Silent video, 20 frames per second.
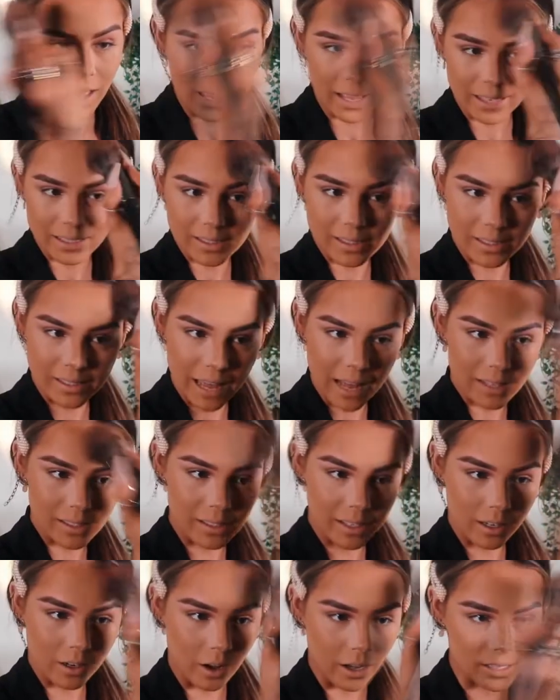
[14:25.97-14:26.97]
It sets
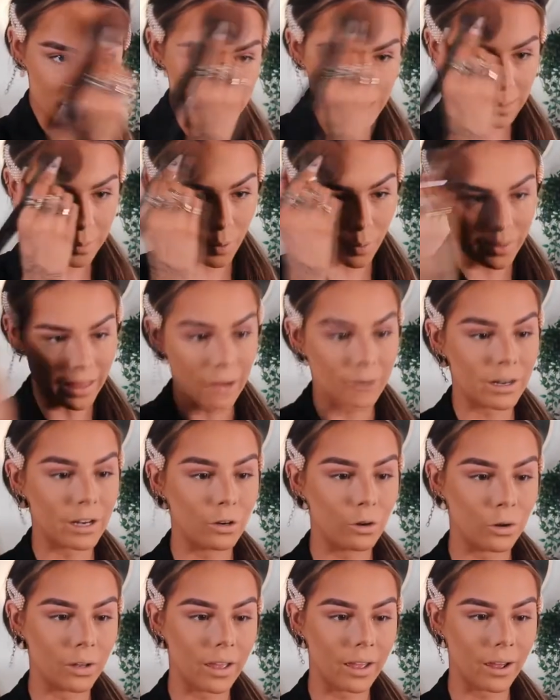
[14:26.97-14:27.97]
it nicely, but without it
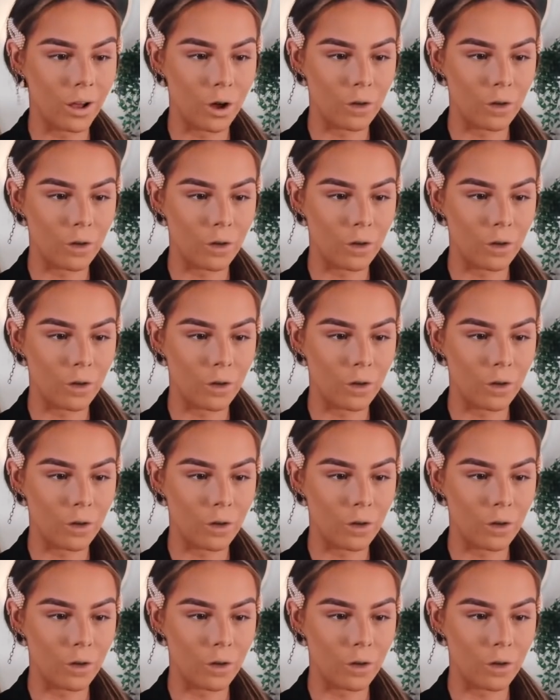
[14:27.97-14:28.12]
looking